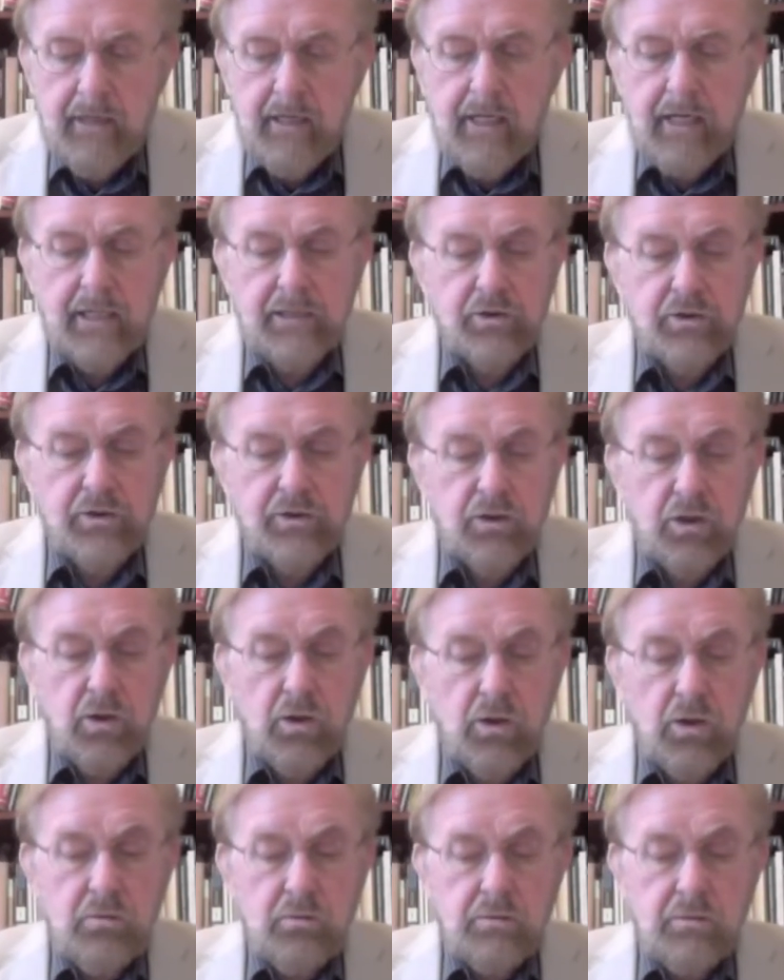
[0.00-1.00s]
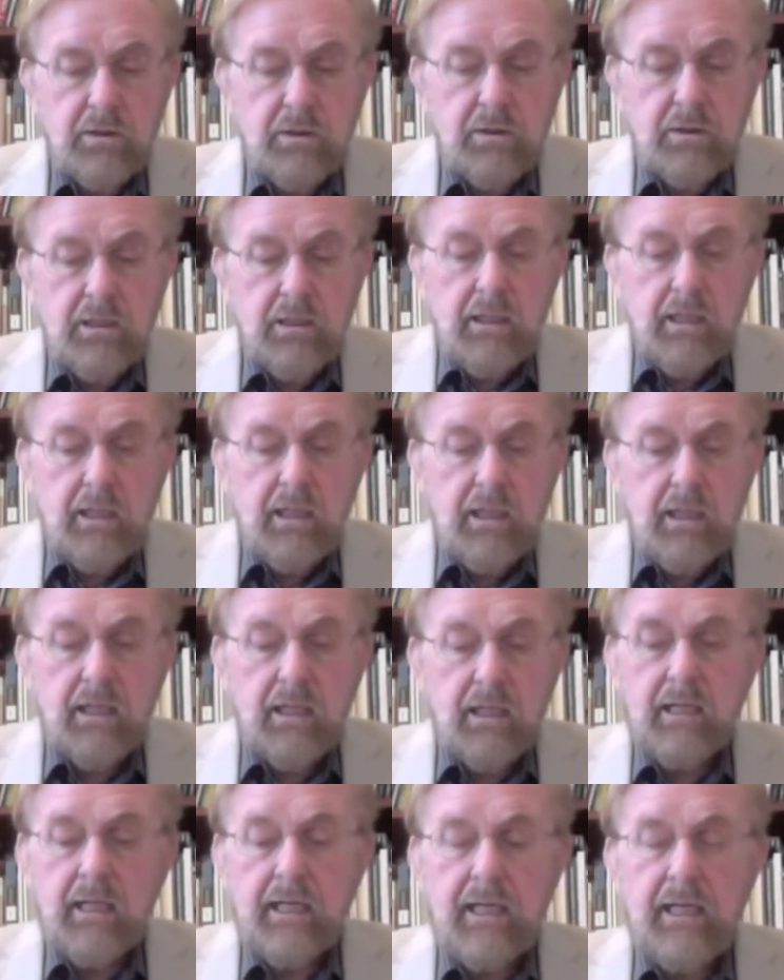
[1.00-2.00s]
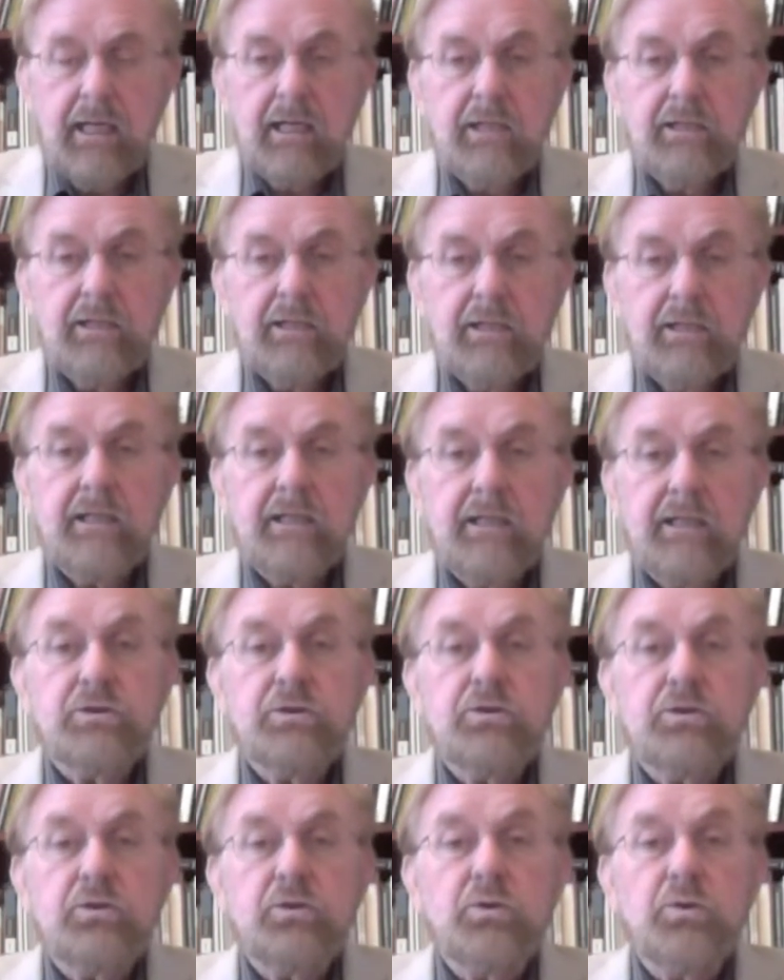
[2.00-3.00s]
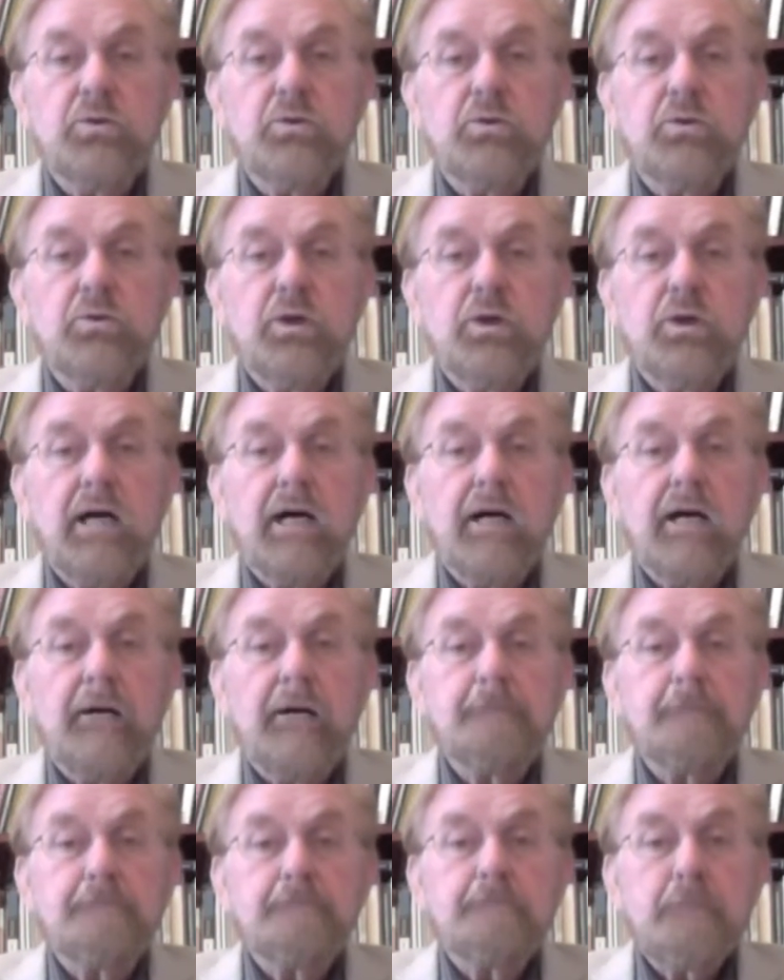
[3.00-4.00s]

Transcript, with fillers: And so, uh, health is to um,